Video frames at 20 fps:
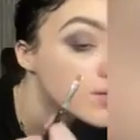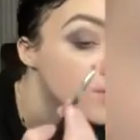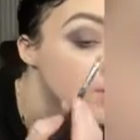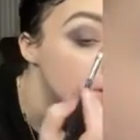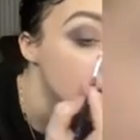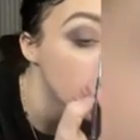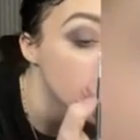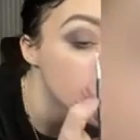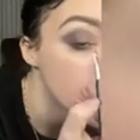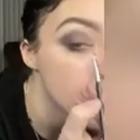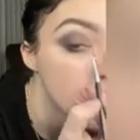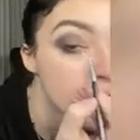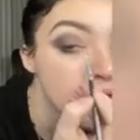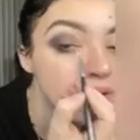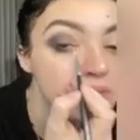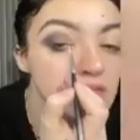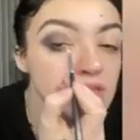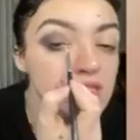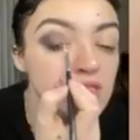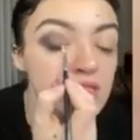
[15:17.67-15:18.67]
Okay, and
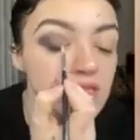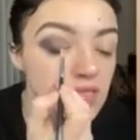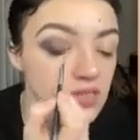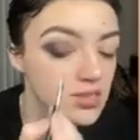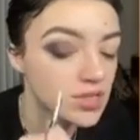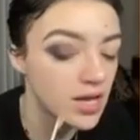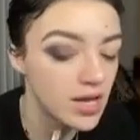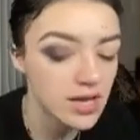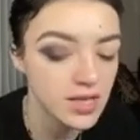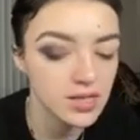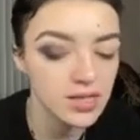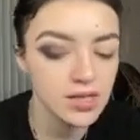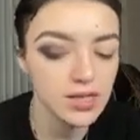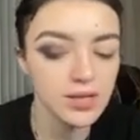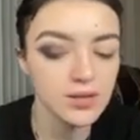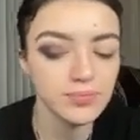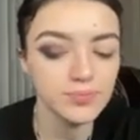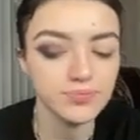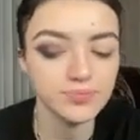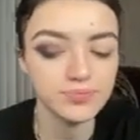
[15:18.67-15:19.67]
I'm just gonna
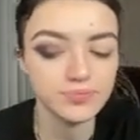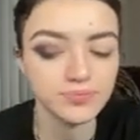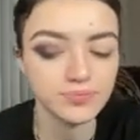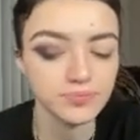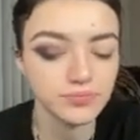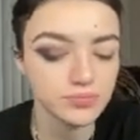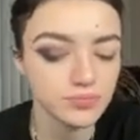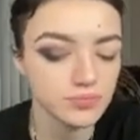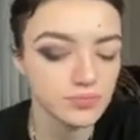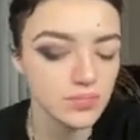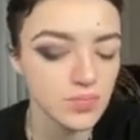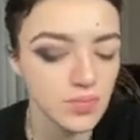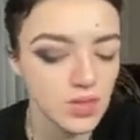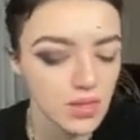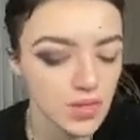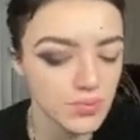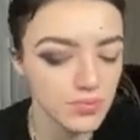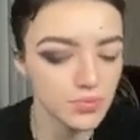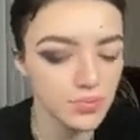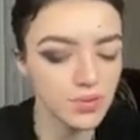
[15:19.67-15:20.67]
lightly
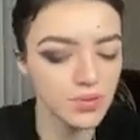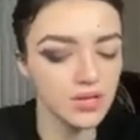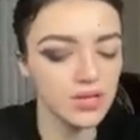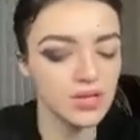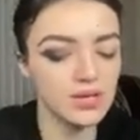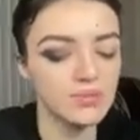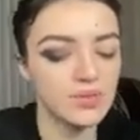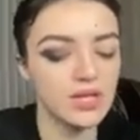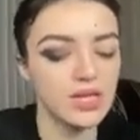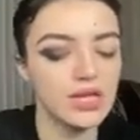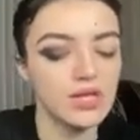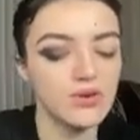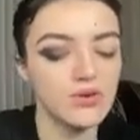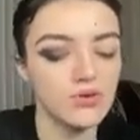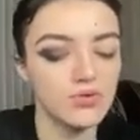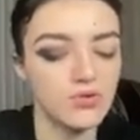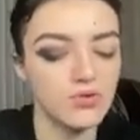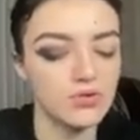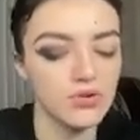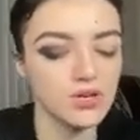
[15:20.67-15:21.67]
put it in my inner
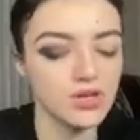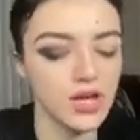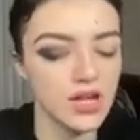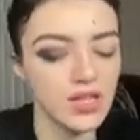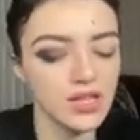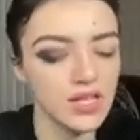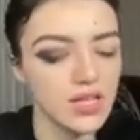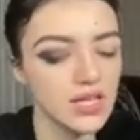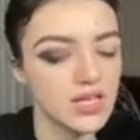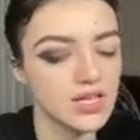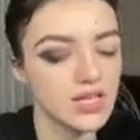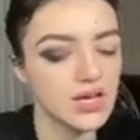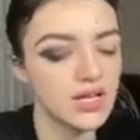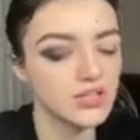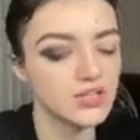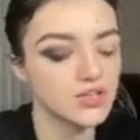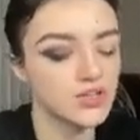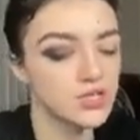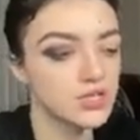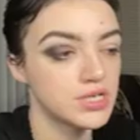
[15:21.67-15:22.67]
corner, kind of like a
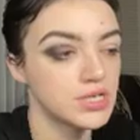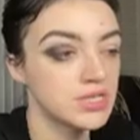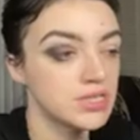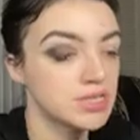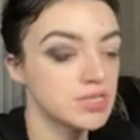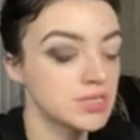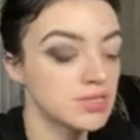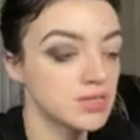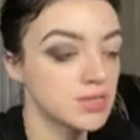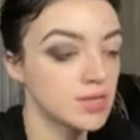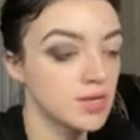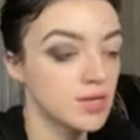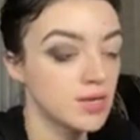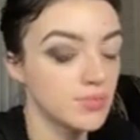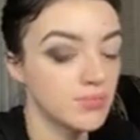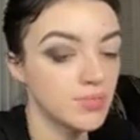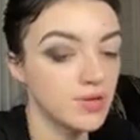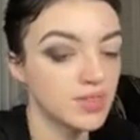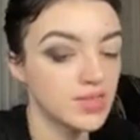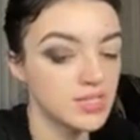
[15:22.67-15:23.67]
cut crease,
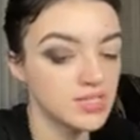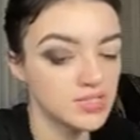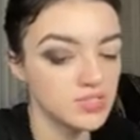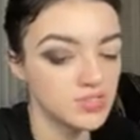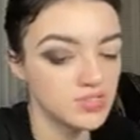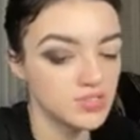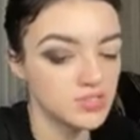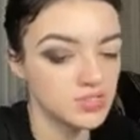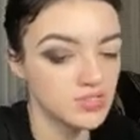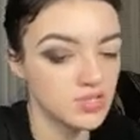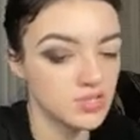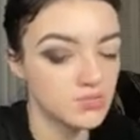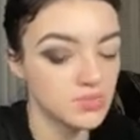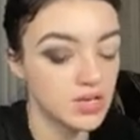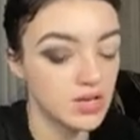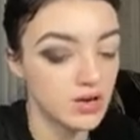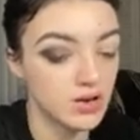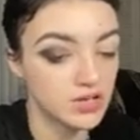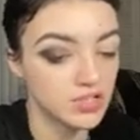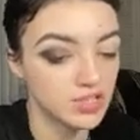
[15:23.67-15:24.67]
but this is just gonna be
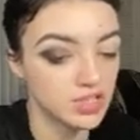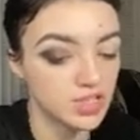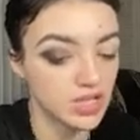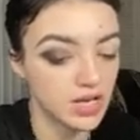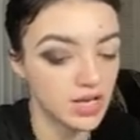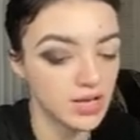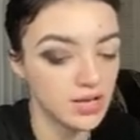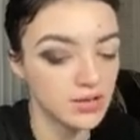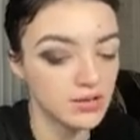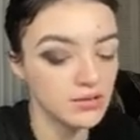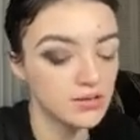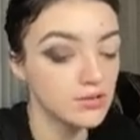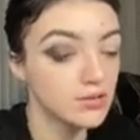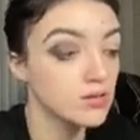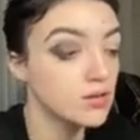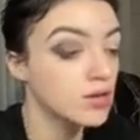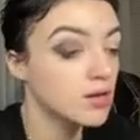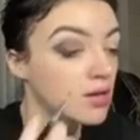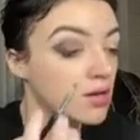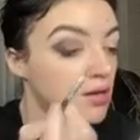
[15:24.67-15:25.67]
our shade
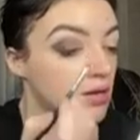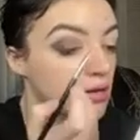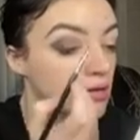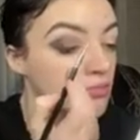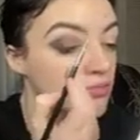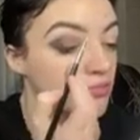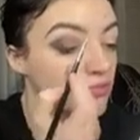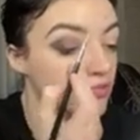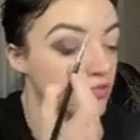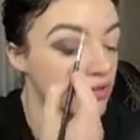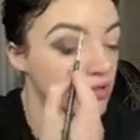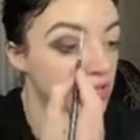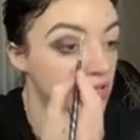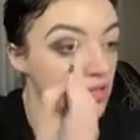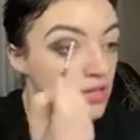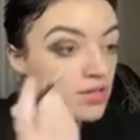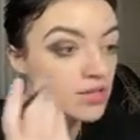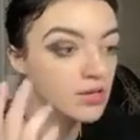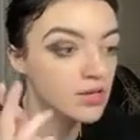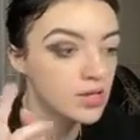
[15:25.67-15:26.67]
for the
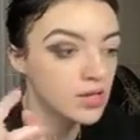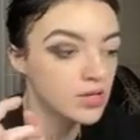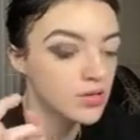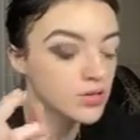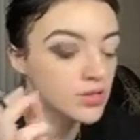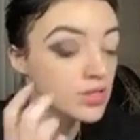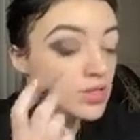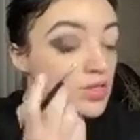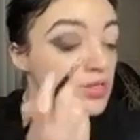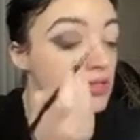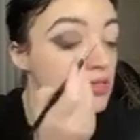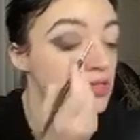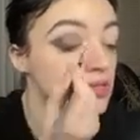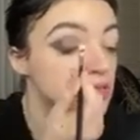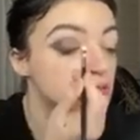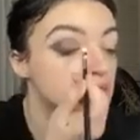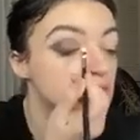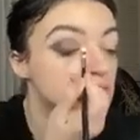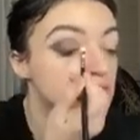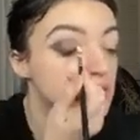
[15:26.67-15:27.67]
cut crease.
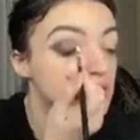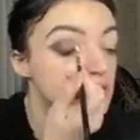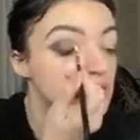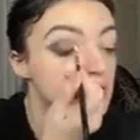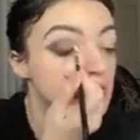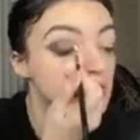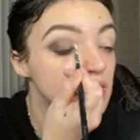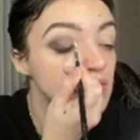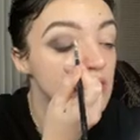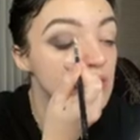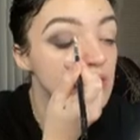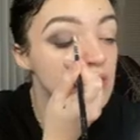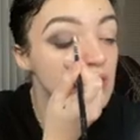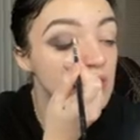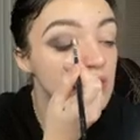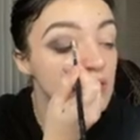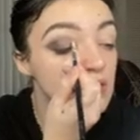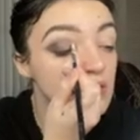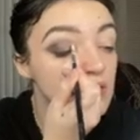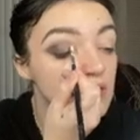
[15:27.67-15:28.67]
And
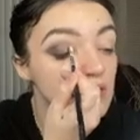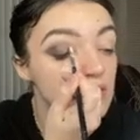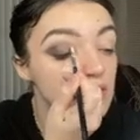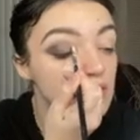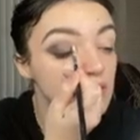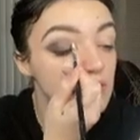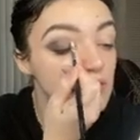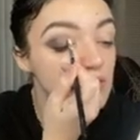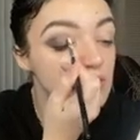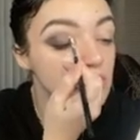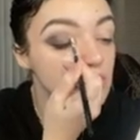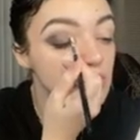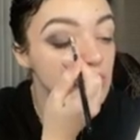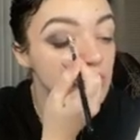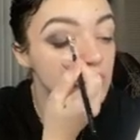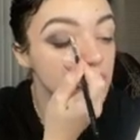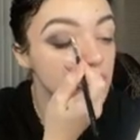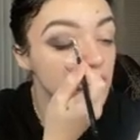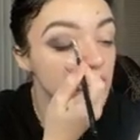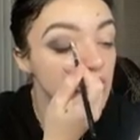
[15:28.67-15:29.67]
I'm just gonna
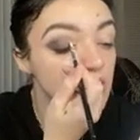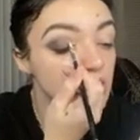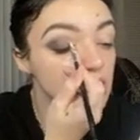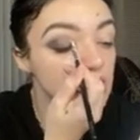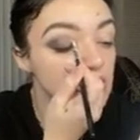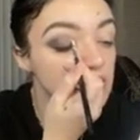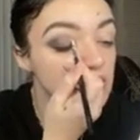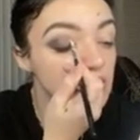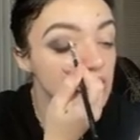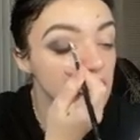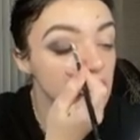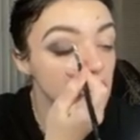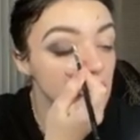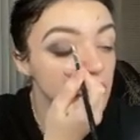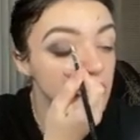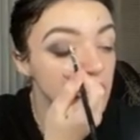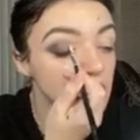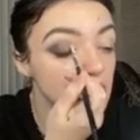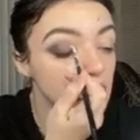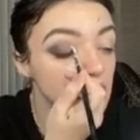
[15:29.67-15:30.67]
apply it just a little
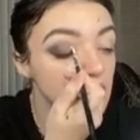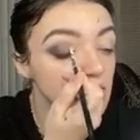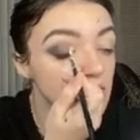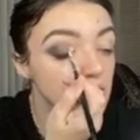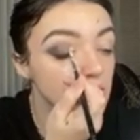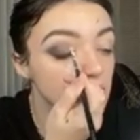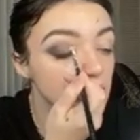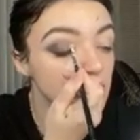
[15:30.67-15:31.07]
bit.